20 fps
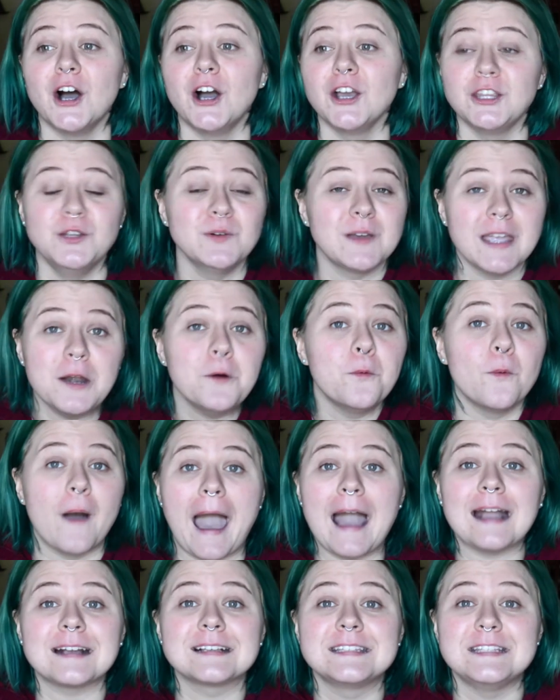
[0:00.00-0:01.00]
you can
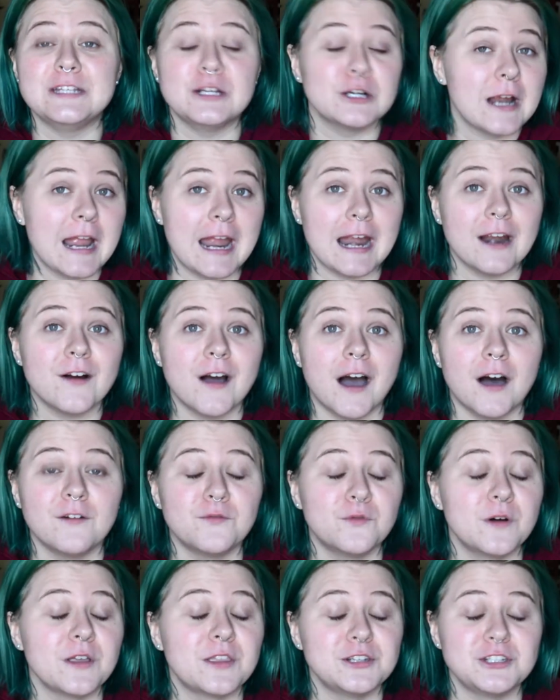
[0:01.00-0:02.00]
wax your hair
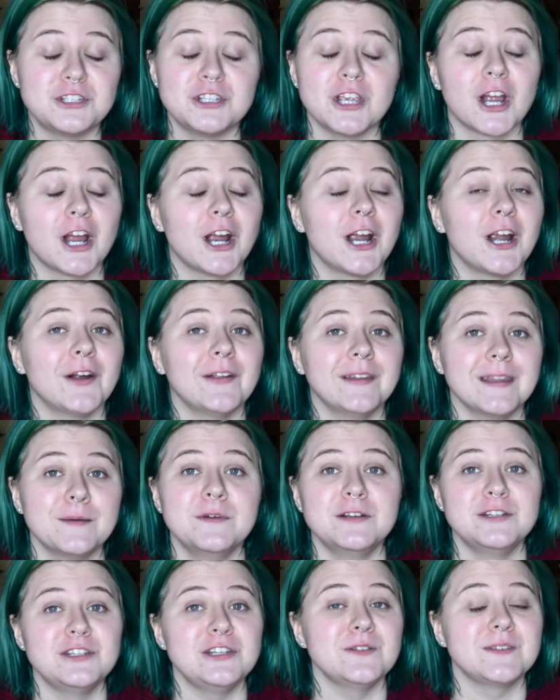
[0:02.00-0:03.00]
off with sugar,
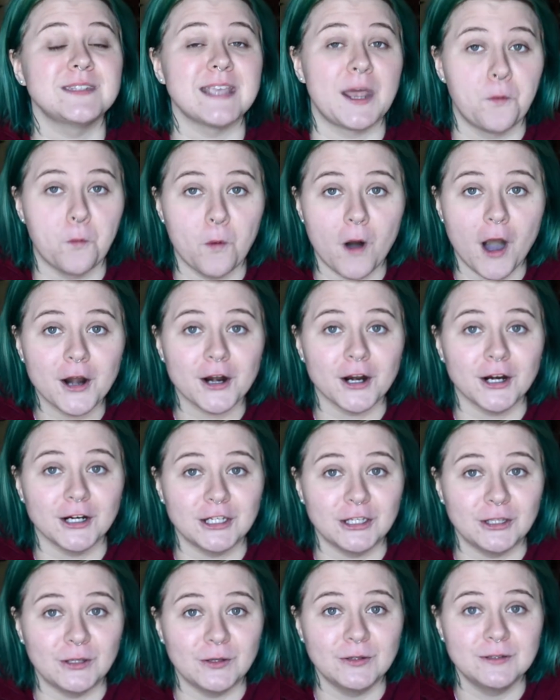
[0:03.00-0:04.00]
lemon juice, and water,
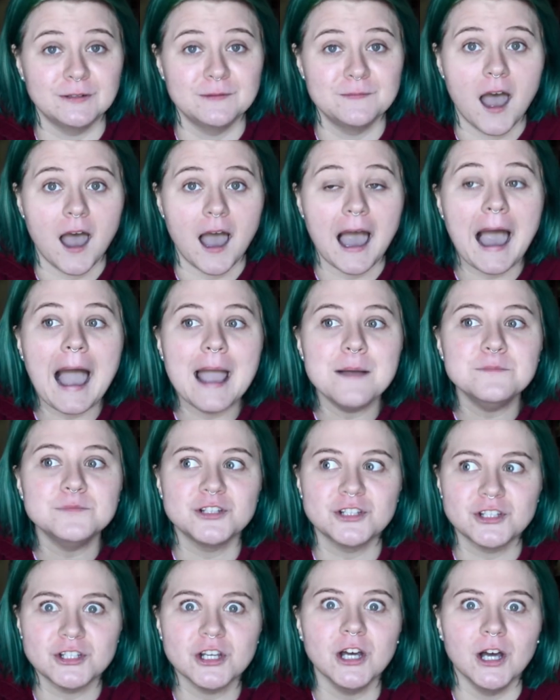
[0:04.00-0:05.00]
dude. I'm
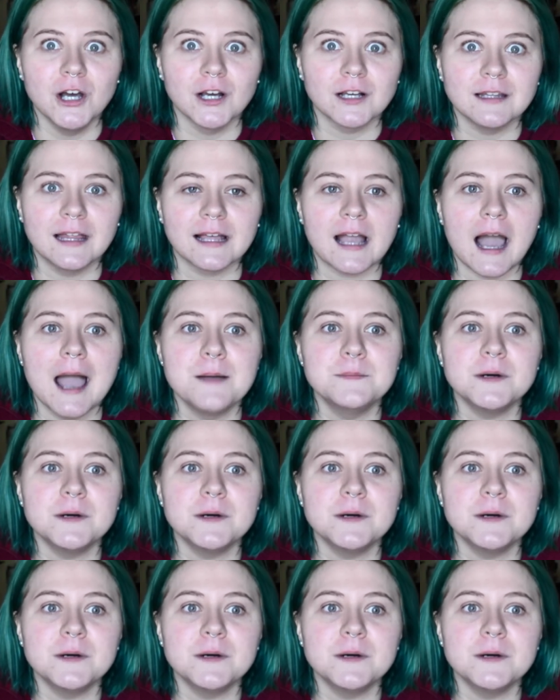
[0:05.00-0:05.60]
shook, like I'm